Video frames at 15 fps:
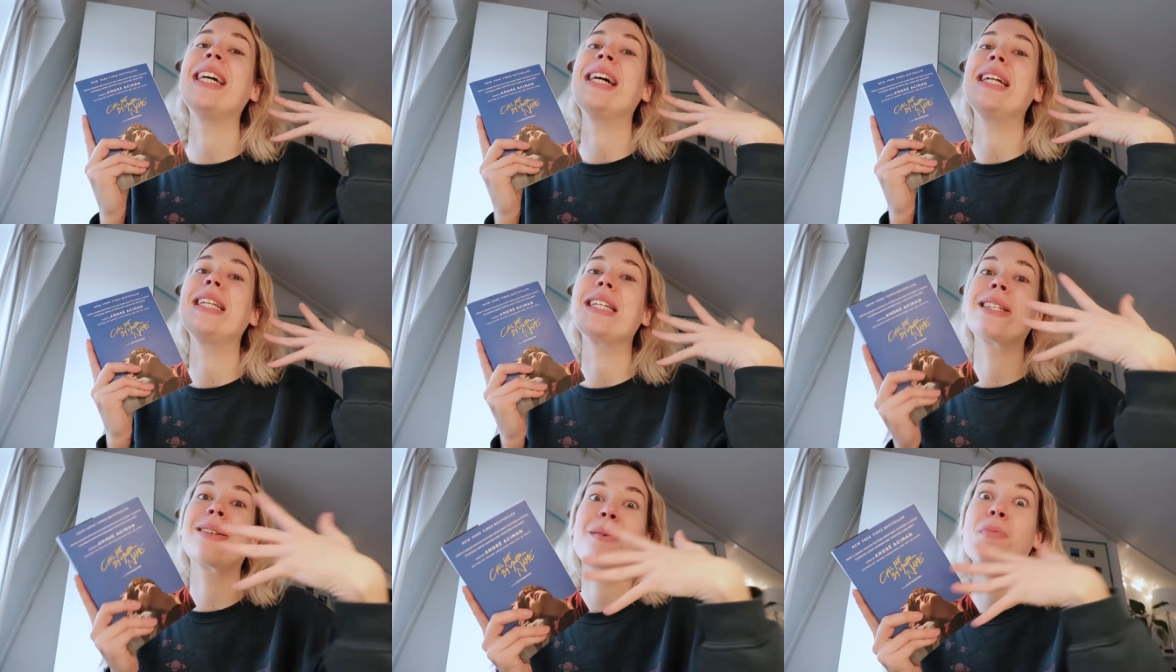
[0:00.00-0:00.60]
the
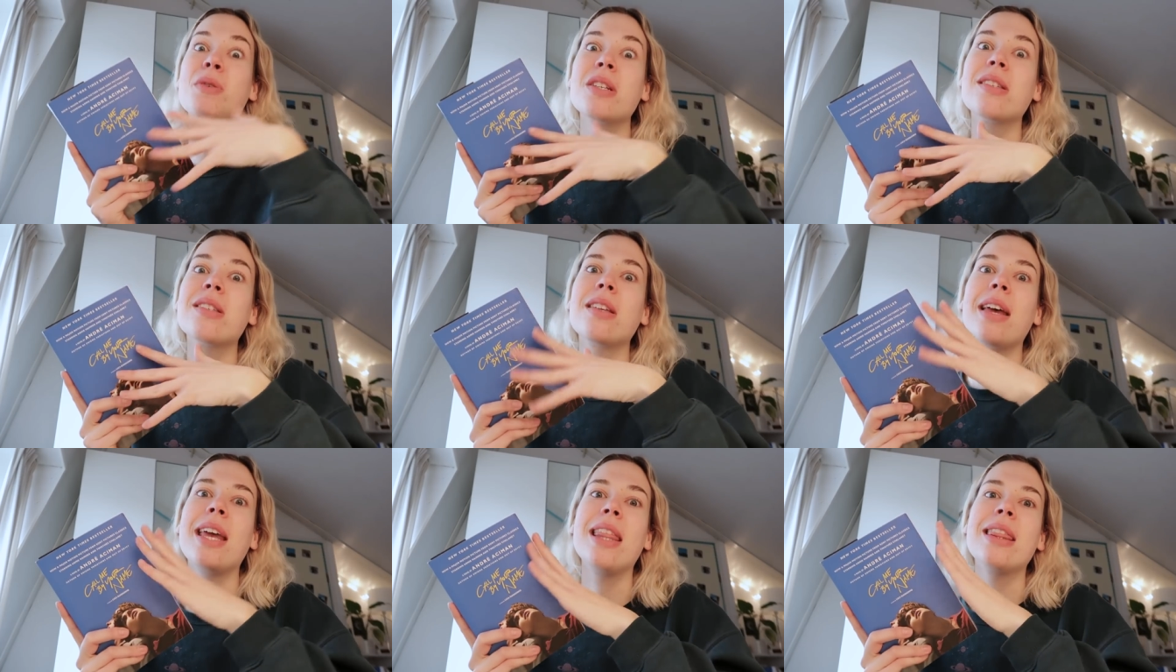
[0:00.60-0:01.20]

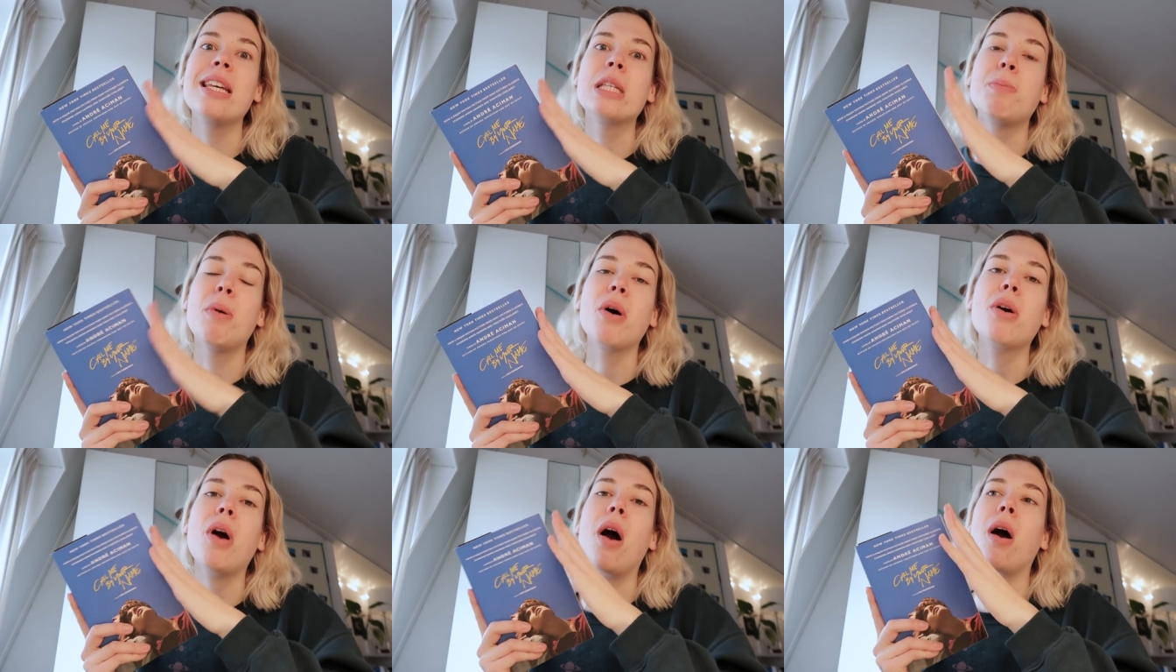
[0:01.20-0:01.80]
descriptions in this
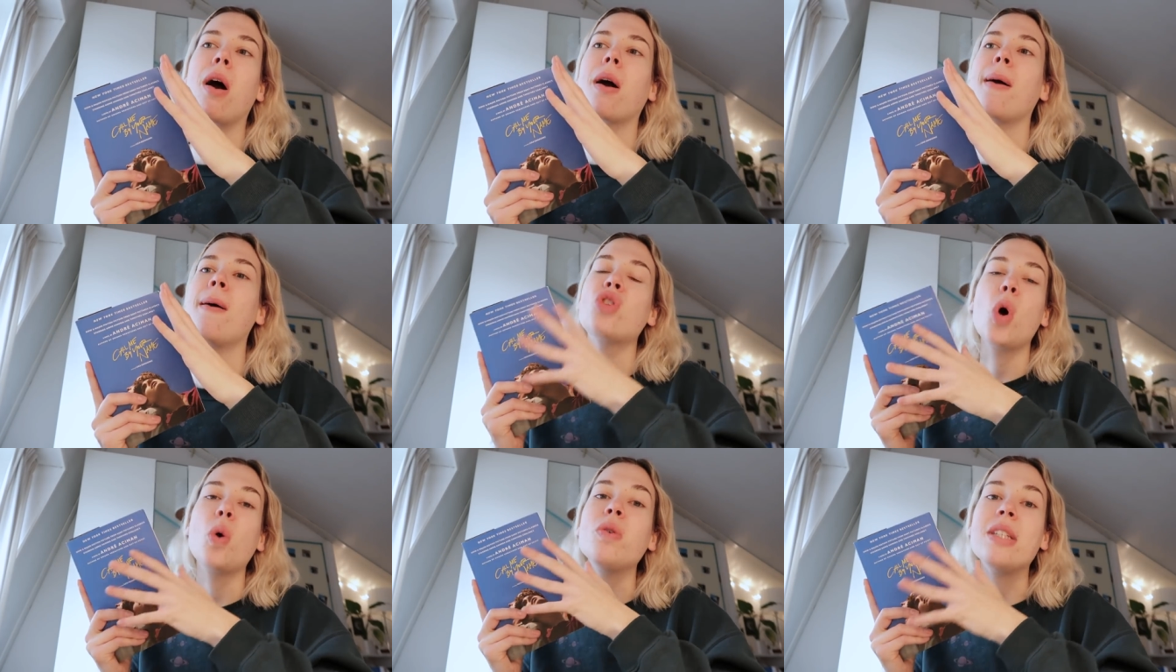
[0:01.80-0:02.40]
book are
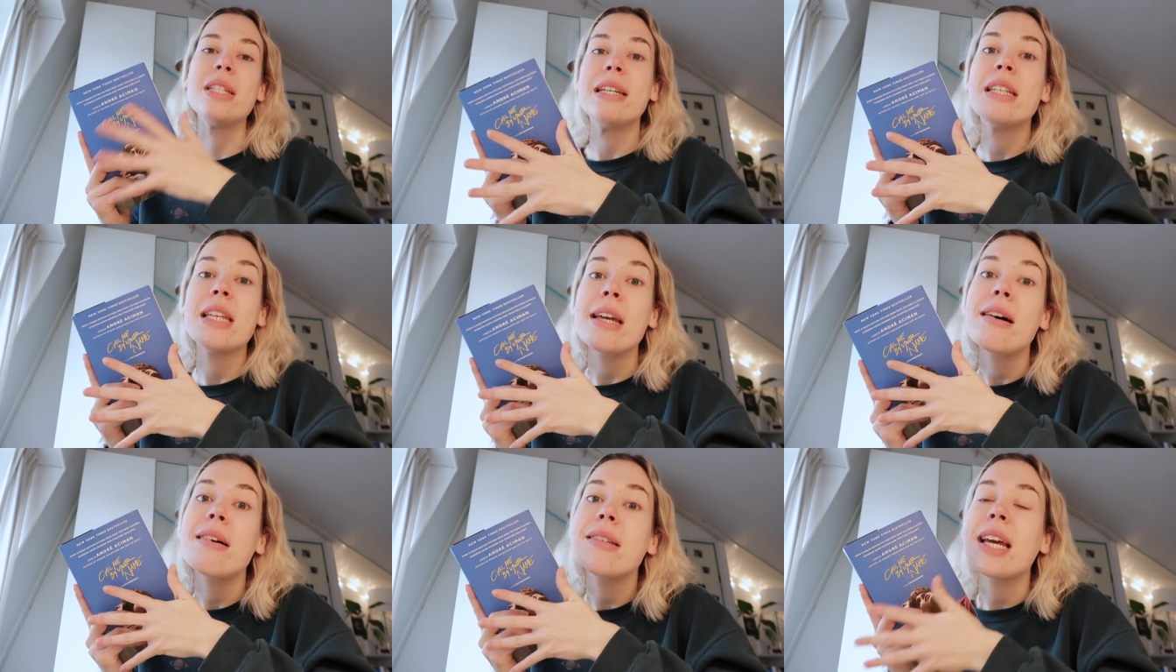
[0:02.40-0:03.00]
so
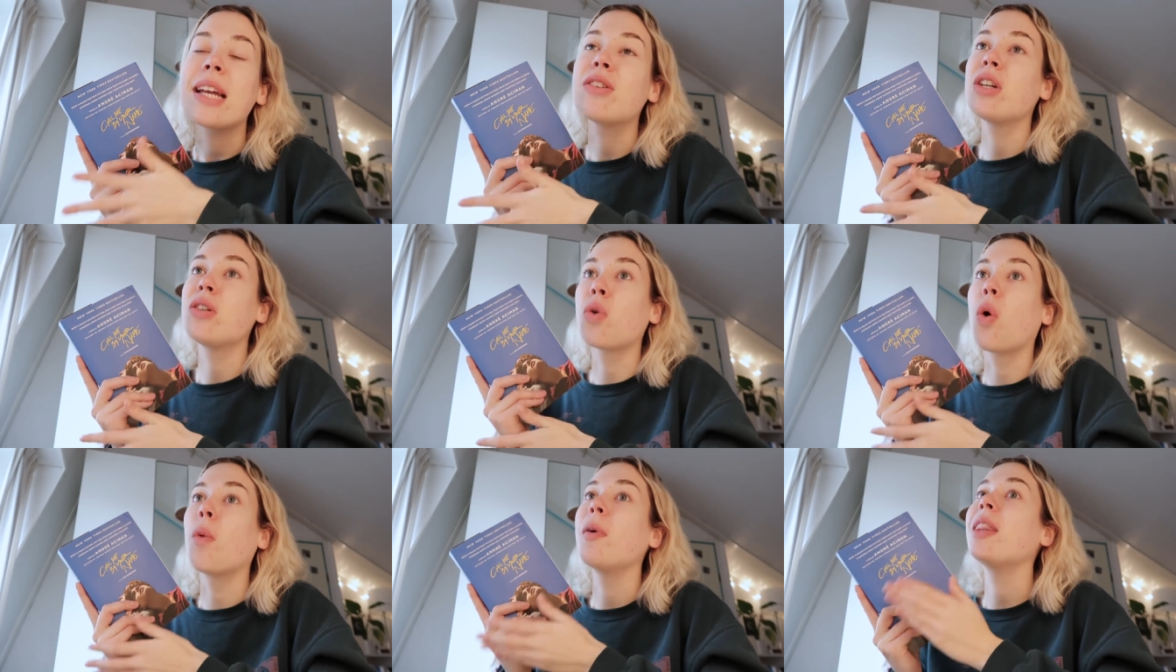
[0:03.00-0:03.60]
detailed, and she
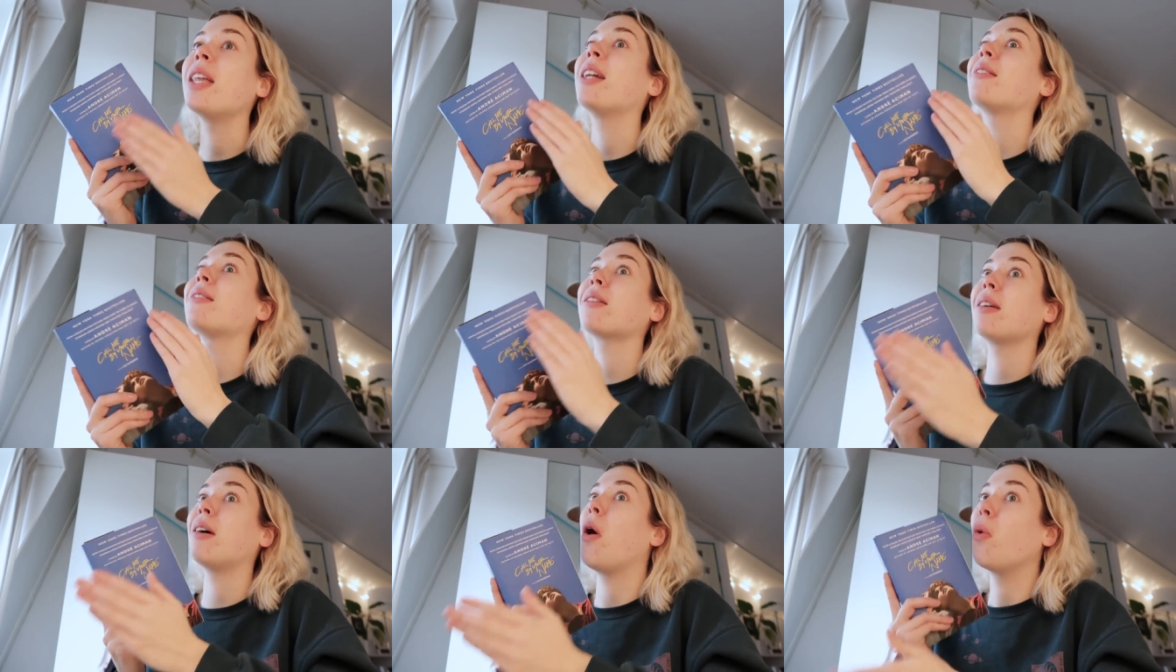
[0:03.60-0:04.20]
told me that
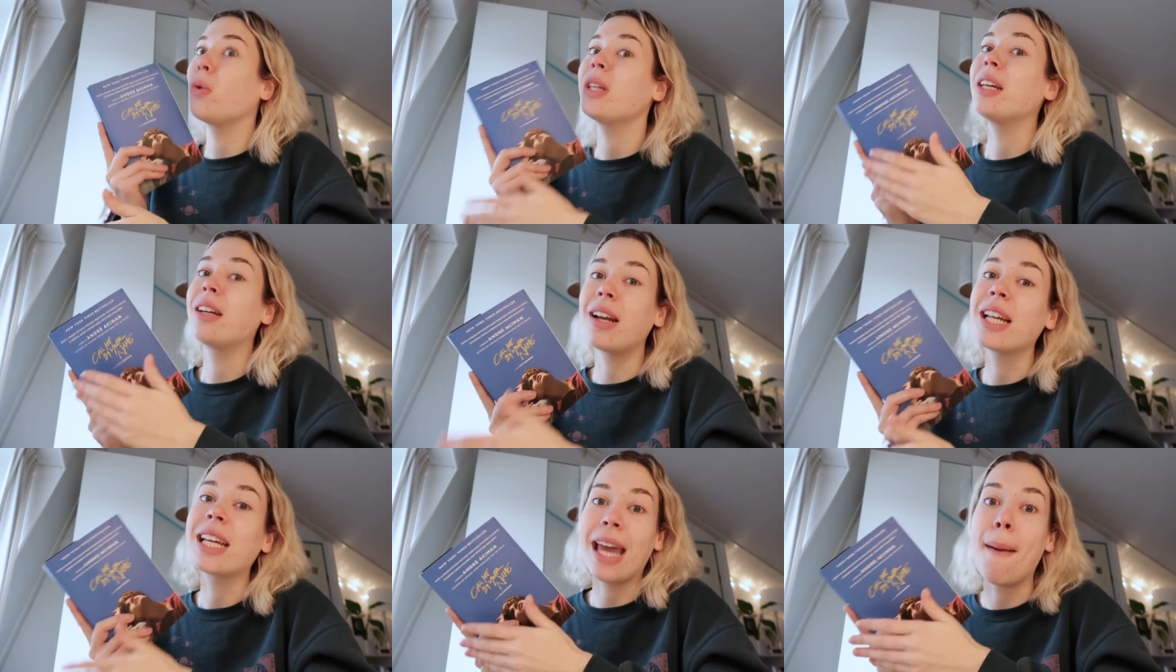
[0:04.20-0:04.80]
it's only
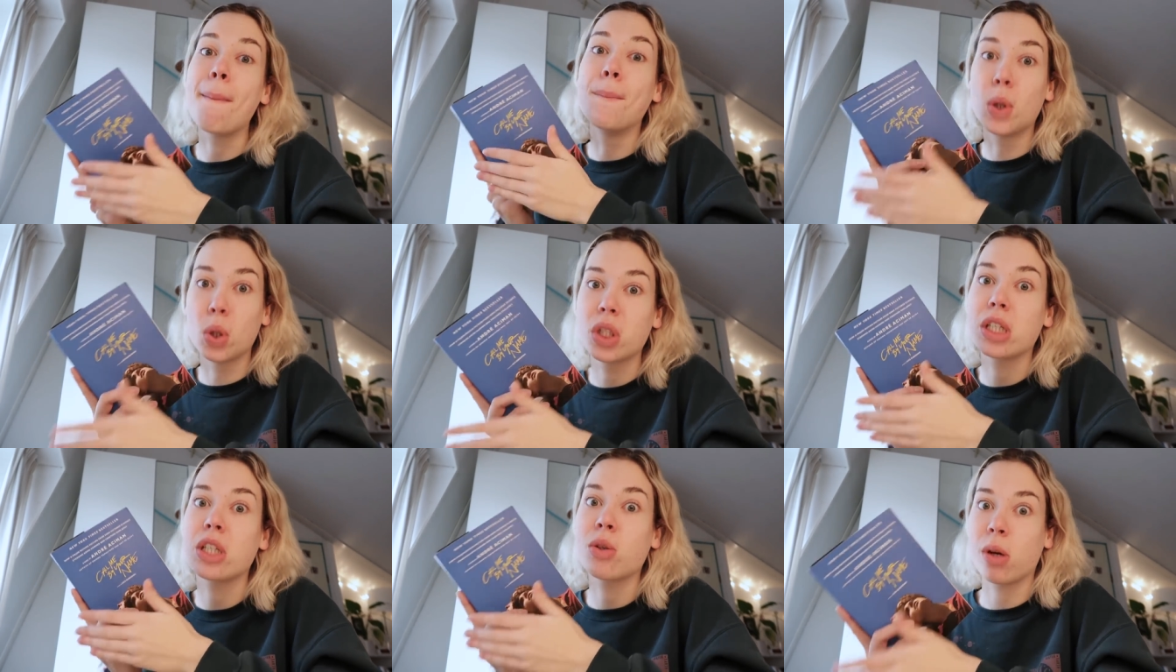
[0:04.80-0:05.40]
gonna get
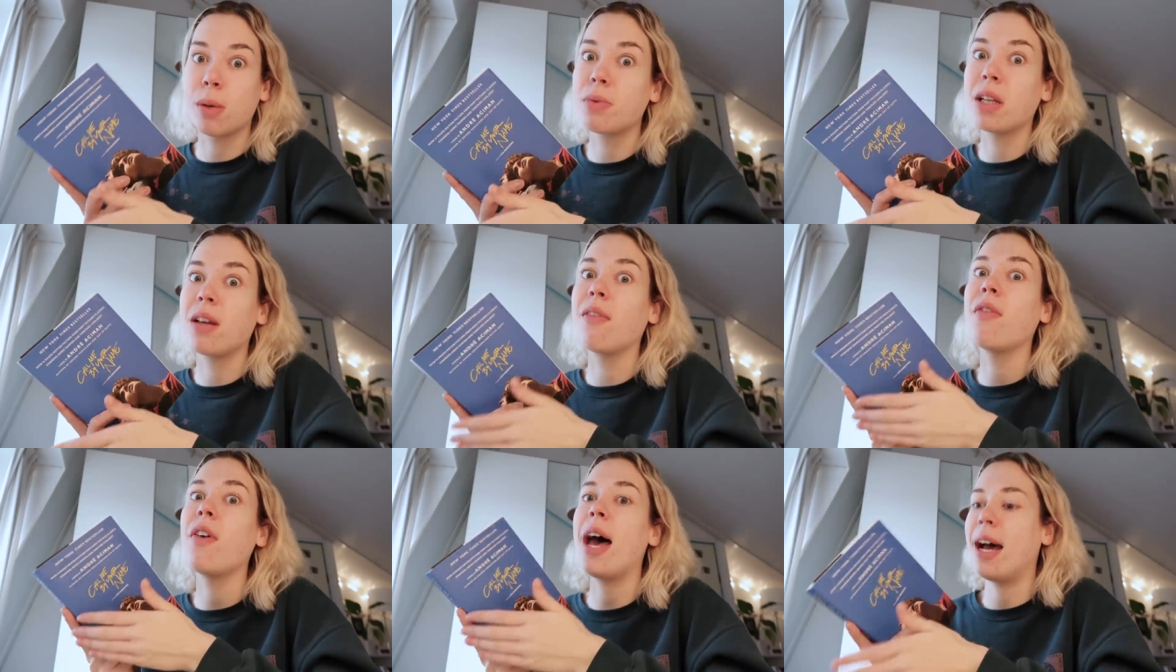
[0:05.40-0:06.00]
more
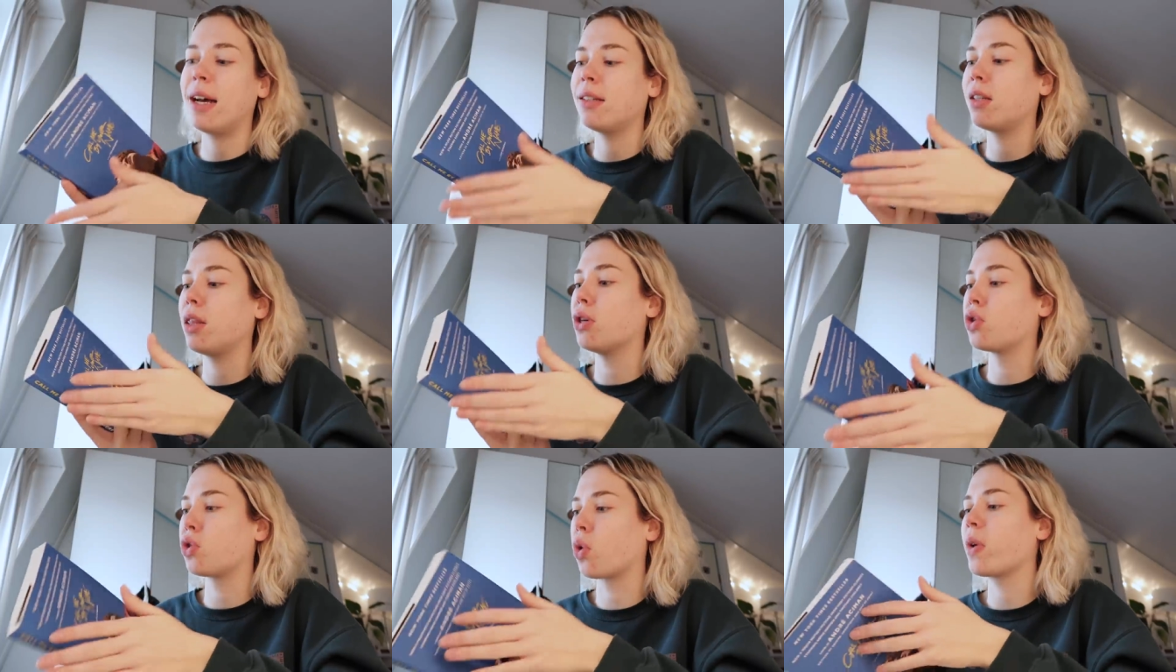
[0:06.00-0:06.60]
descriptive as
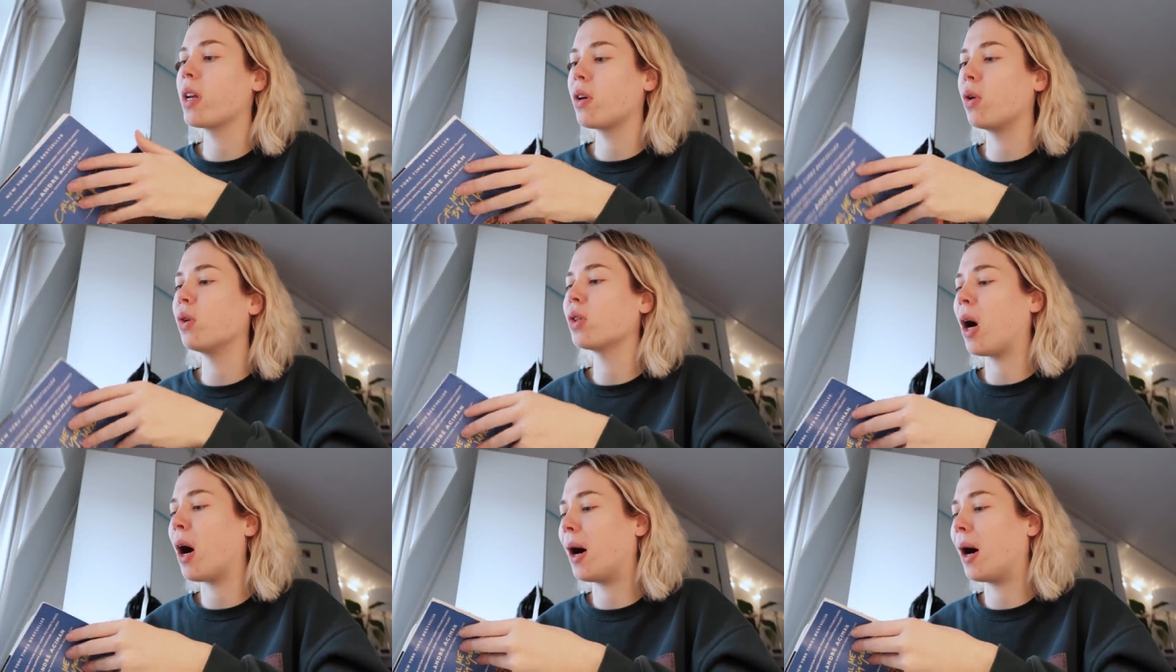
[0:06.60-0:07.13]
the story goes